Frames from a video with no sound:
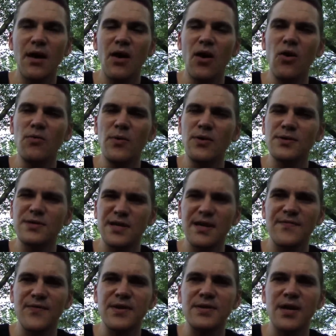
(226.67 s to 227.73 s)
almost
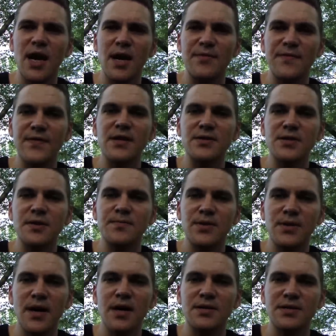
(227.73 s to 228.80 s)
every type of energy
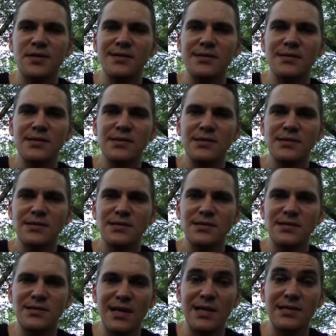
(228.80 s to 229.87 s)
production
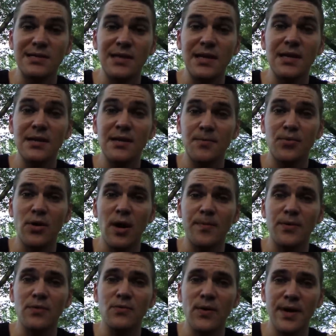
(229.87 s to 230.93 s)
does need a
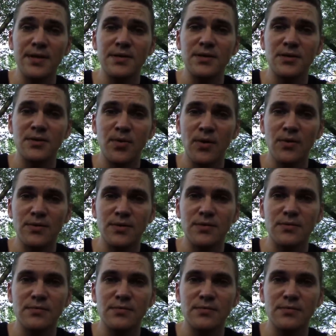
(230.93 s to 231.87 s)
proper waste disposal.